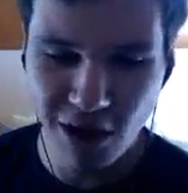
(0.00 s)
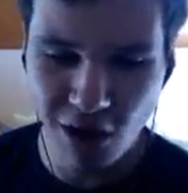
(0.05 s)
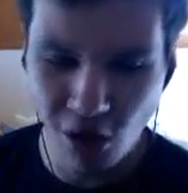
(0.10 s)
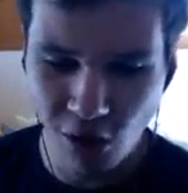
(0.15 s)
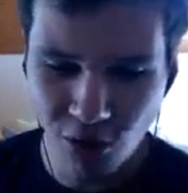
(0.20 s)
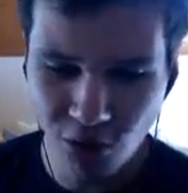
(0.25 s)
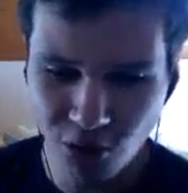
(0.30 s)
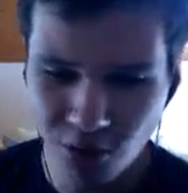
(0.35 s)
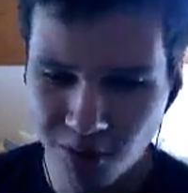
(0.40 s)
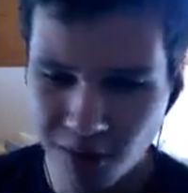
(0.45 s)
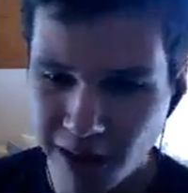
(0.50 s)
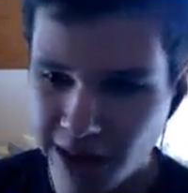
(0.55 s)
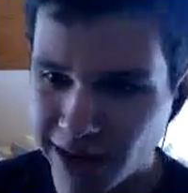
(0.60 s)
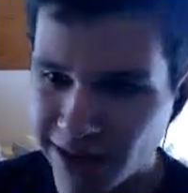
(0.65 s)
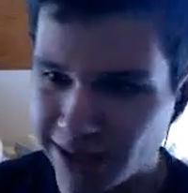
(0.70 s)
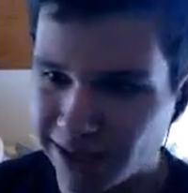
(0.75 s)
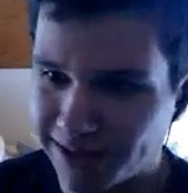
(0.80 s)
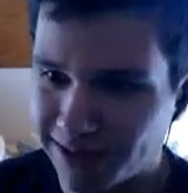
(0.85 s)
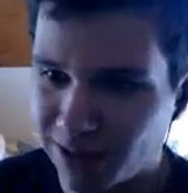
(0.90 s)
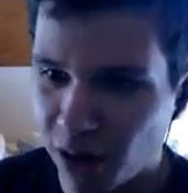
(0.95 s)
Oh
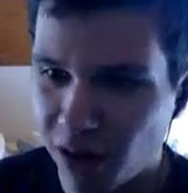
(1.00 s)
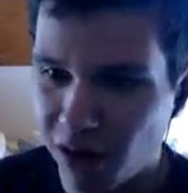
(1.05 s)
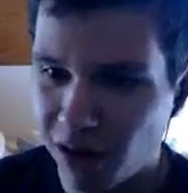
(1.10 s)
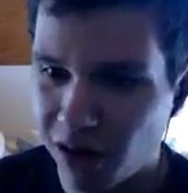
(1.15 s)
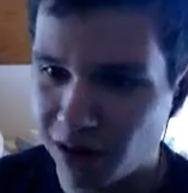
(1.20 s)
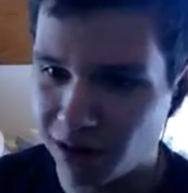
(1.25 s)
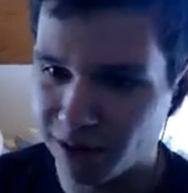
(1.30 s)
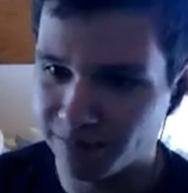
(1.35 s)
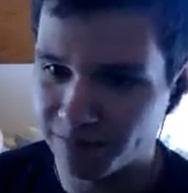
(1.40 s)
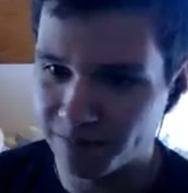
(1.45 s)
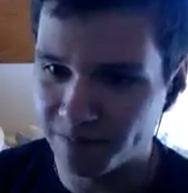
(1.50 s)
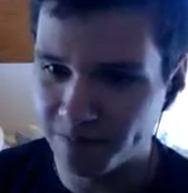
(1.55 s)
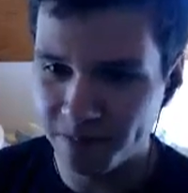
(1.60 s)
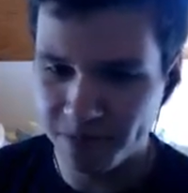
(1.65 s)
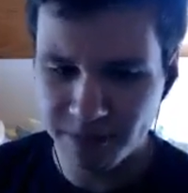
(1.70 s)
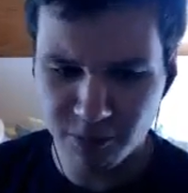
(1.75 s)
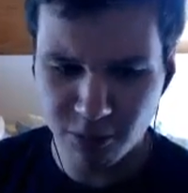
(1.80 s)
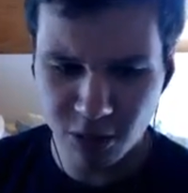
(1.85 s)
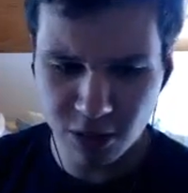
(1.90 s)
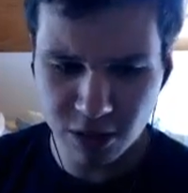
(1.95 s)
my god.
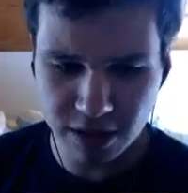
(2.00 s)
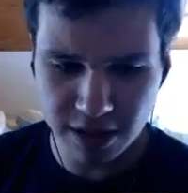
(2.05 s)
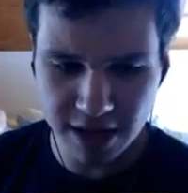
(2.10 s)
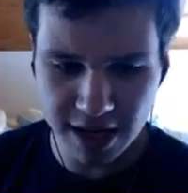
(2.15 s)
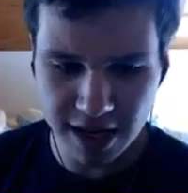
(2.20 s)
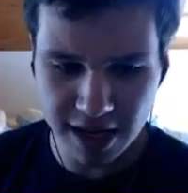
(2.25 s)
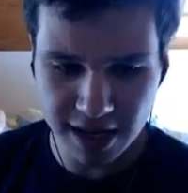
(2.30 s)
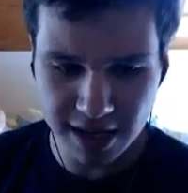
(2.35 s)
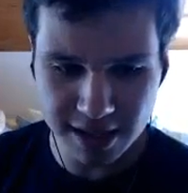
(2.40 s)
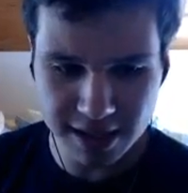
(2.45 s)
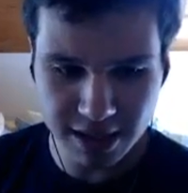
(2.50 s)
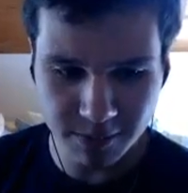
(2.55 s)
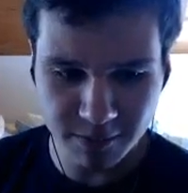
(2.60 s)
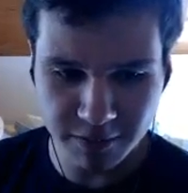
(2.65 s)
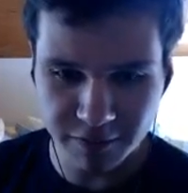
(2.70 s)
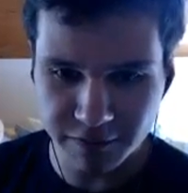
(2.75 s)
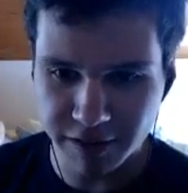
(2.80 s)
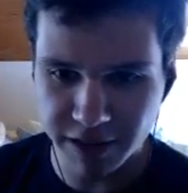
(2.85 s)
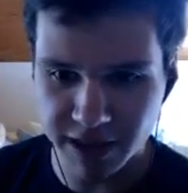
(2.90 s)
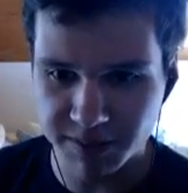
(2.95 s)
What the hell is up
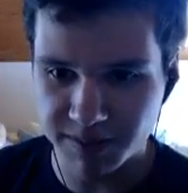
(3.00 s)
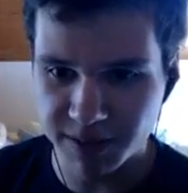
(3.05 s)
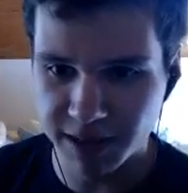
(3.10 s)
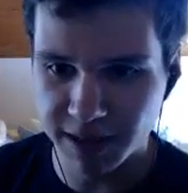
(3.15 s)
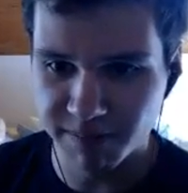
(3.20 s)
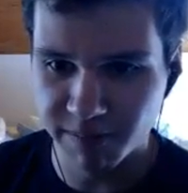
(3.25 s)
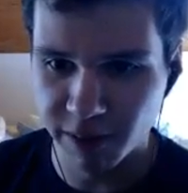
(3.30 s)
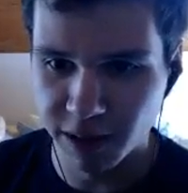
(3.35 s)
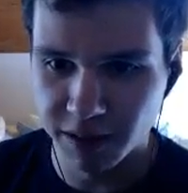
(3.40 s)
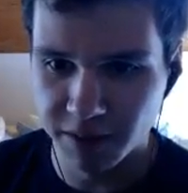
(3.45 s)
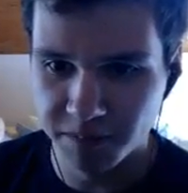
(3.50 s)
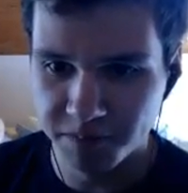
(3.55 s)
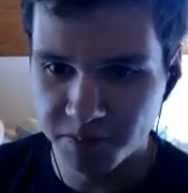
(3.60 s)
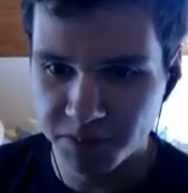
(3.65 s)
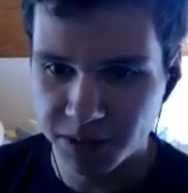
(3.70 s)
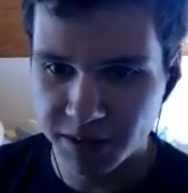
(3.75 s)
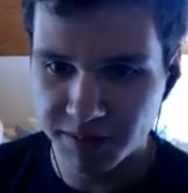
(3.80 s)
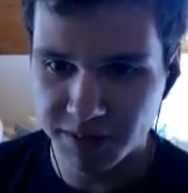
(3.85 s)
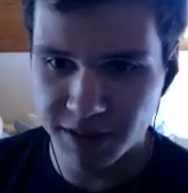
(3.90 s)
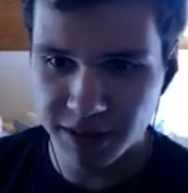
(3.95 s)
with these people?
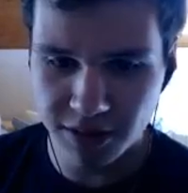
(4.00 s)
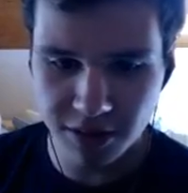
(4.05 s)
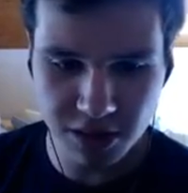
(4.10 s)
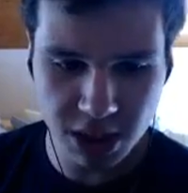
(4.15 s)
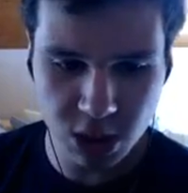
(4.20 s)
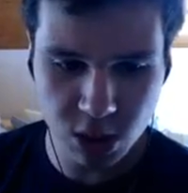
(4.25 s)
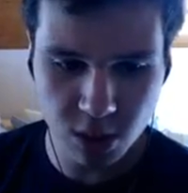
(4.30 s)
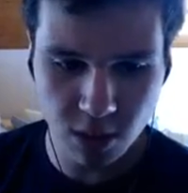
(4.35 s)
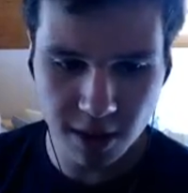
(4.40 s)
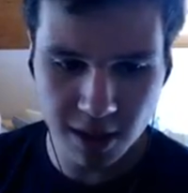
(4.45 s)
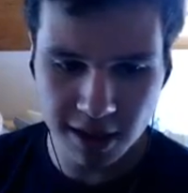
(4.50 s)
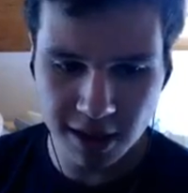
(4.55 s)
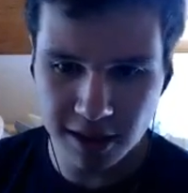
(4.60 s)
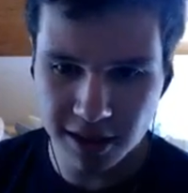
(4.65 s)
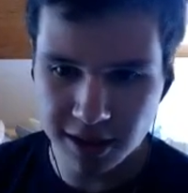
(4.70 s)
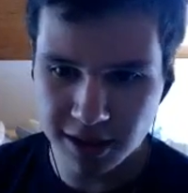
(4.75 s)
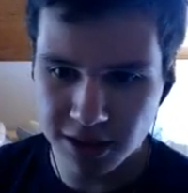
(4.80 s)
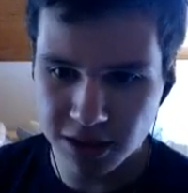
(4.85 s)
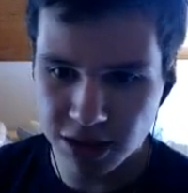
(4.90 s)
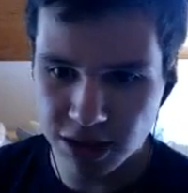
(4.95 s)
Being all
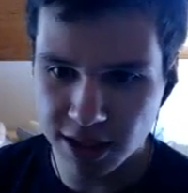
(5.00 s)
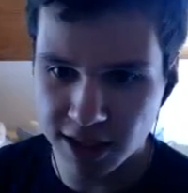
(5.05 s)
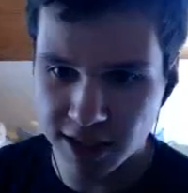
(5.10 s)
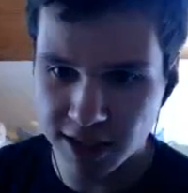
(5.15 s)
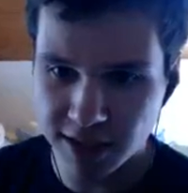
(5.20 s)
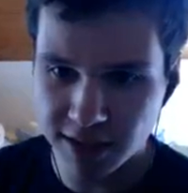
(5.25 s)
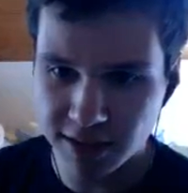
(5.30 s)
tryhard and shit?